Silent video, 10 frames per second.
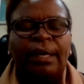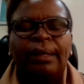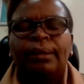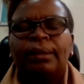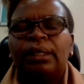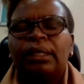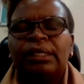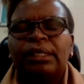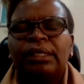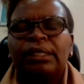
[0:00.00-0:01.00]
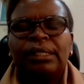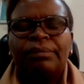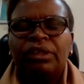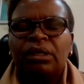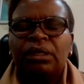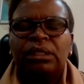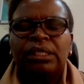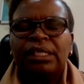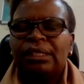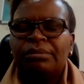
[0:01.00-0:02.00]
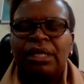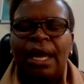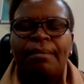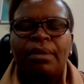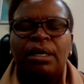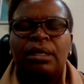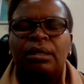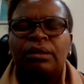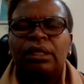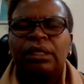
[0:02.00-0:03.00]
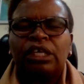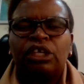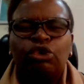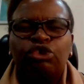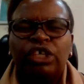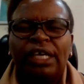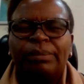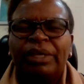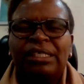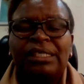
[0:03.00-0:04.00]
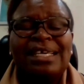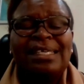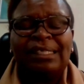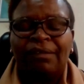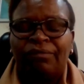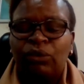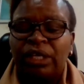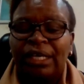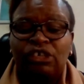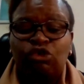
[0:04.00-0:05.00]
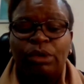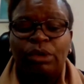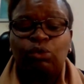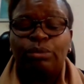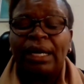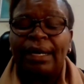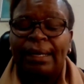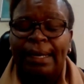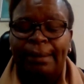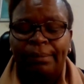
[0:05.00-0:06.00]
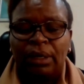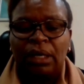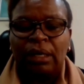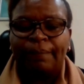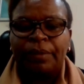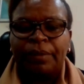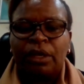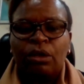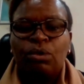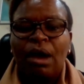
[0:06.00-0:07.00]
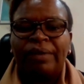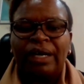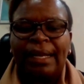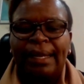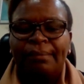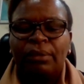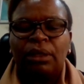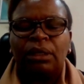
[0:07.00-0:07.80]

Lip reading: At the same time, the technology has made it easier for the customer to make a claim. You have a claim,